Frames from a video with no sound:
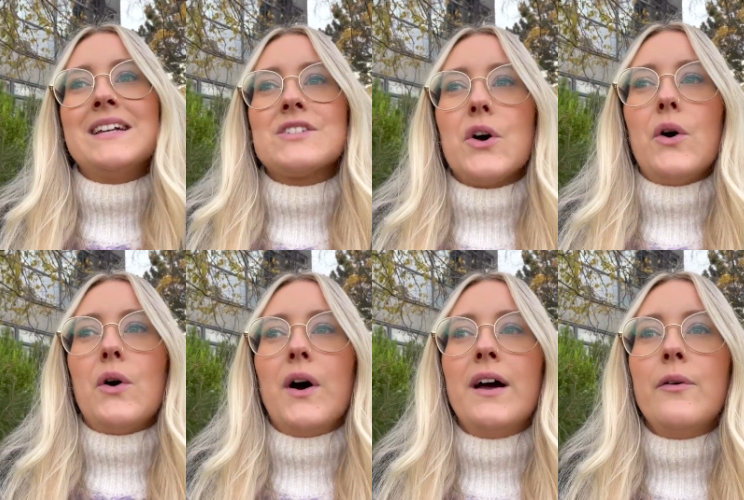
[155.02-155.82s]

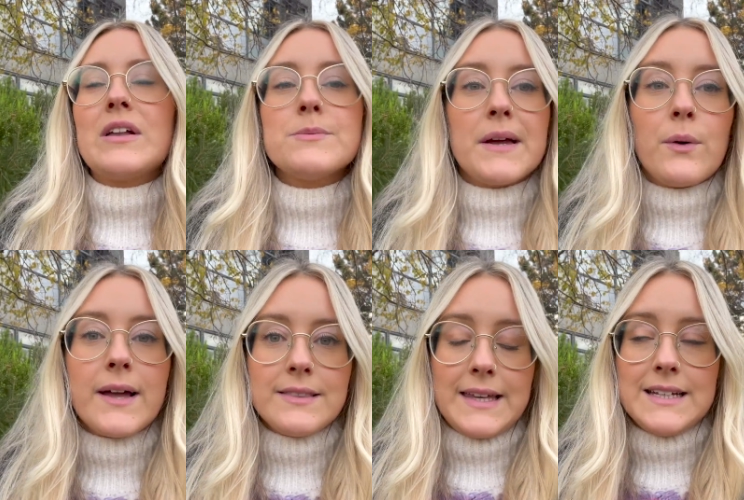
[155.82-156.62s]
so I went to bed
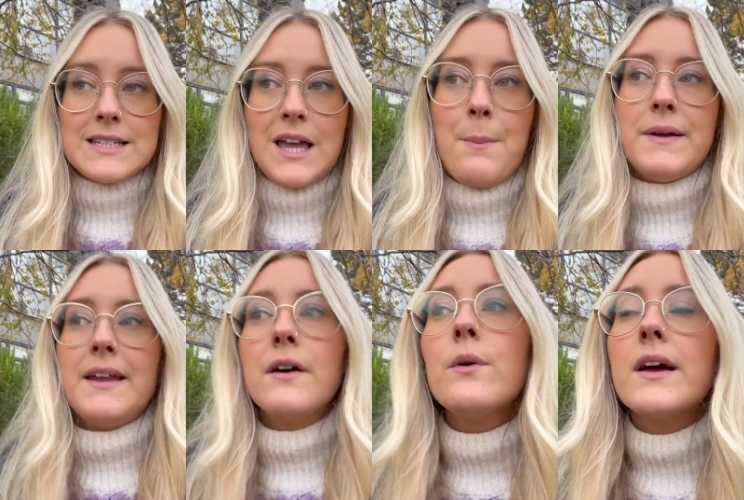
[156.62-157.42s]
quite late but
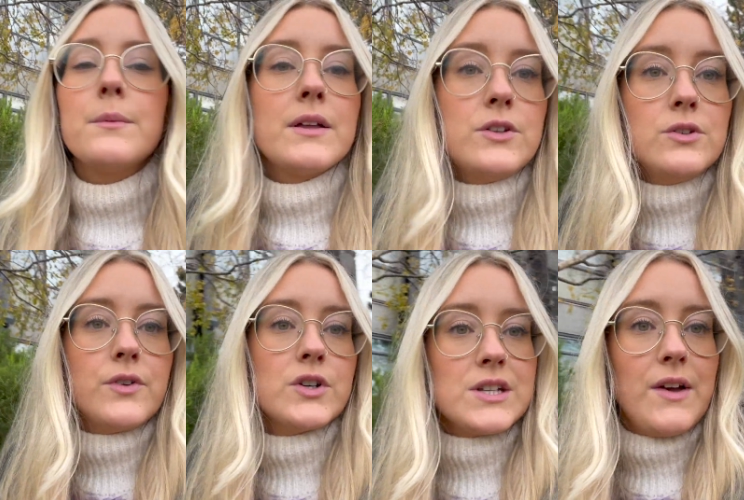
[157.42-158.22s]
now I am at the
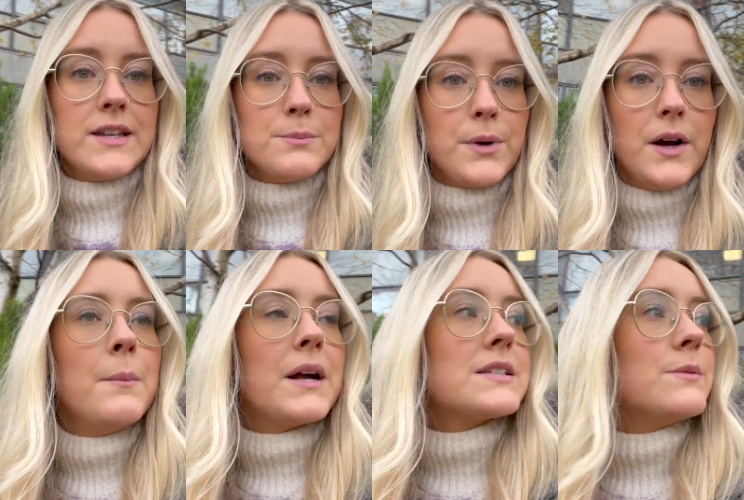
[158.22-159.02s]
University of Edinburgh
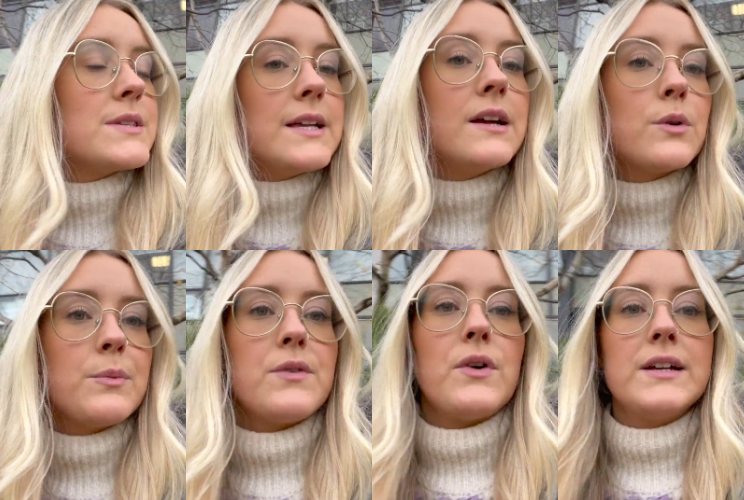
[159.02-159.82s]
because I'm staying with
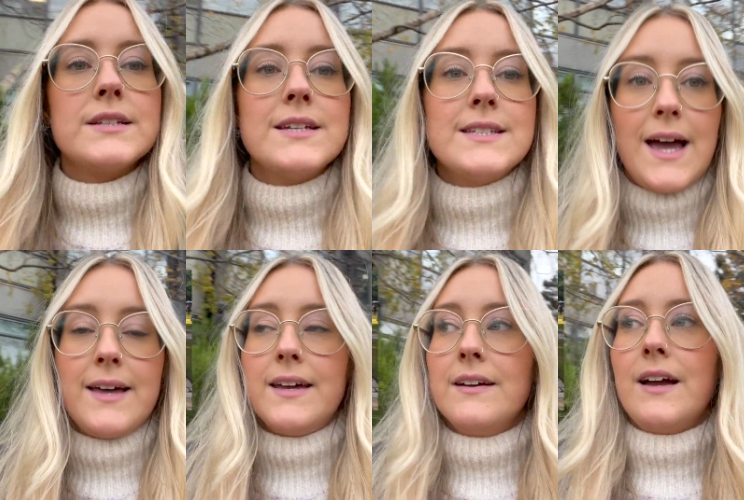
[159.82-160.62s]
my friend
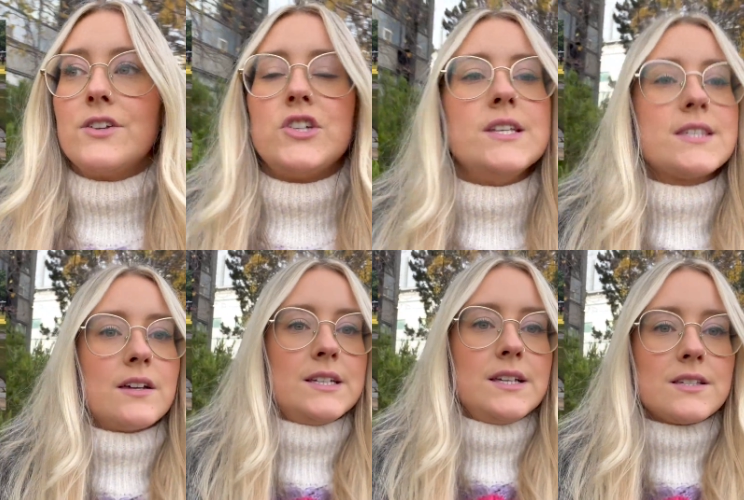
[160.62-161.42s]
Dana and she
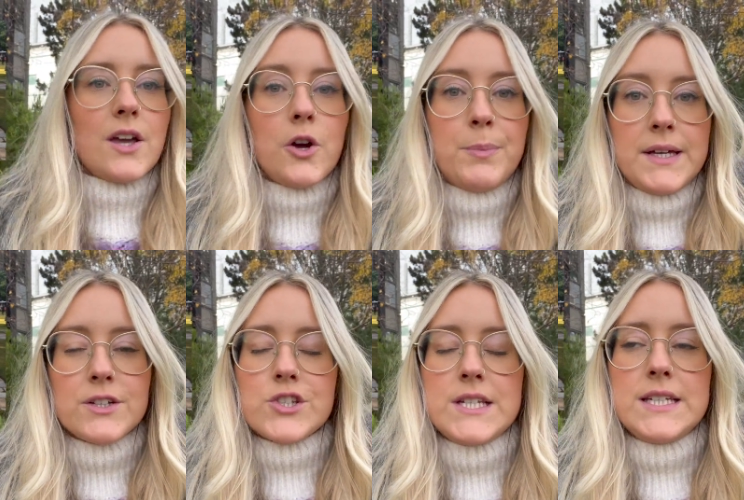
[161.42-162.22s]
studies her
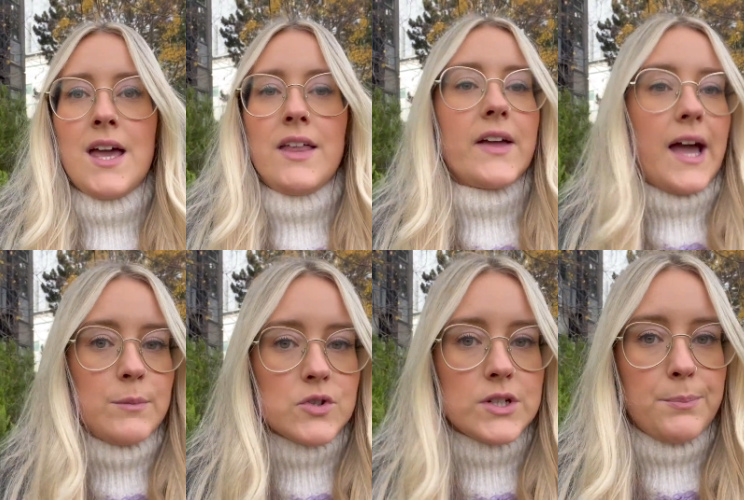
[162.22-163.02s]
PhD in the
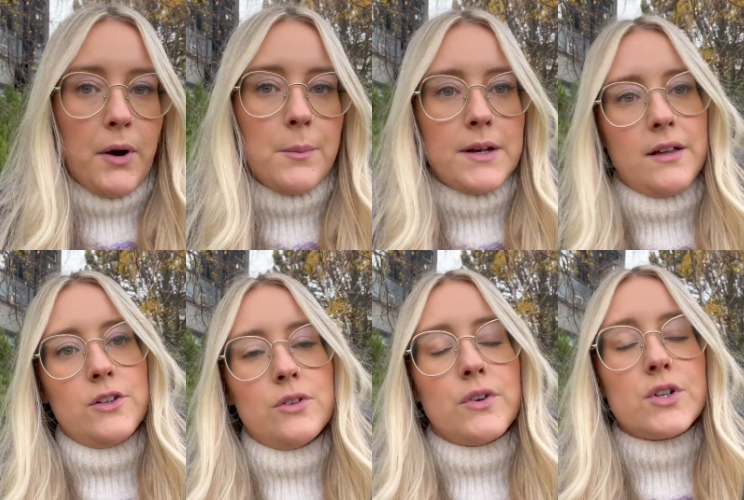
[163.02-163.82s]
chemistry department at the
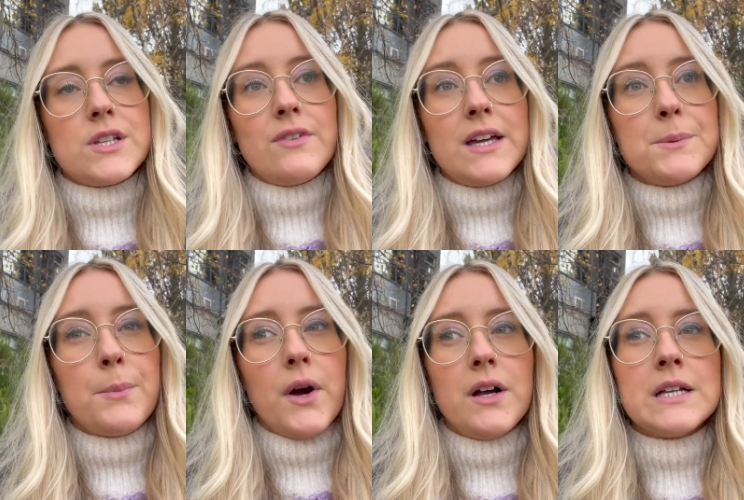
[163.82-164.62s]
University of
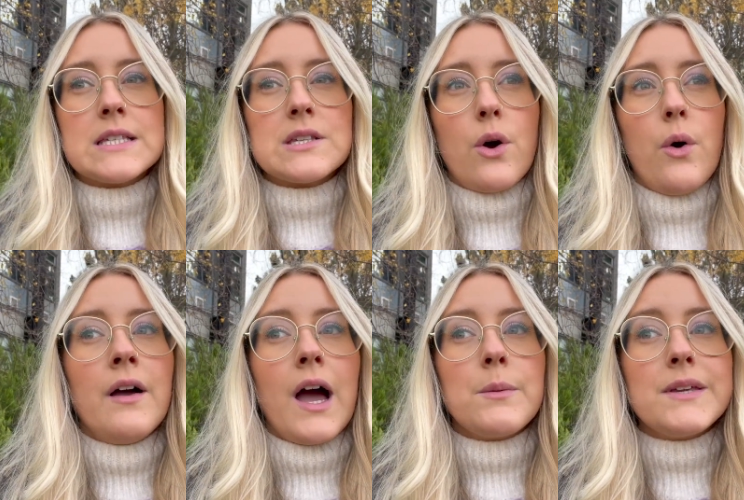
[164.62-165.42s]
Edinburgh. So
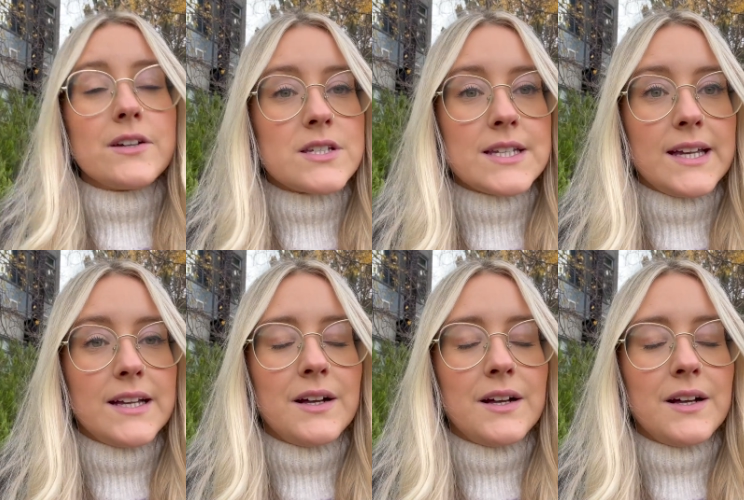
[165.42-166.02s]
I'm here today,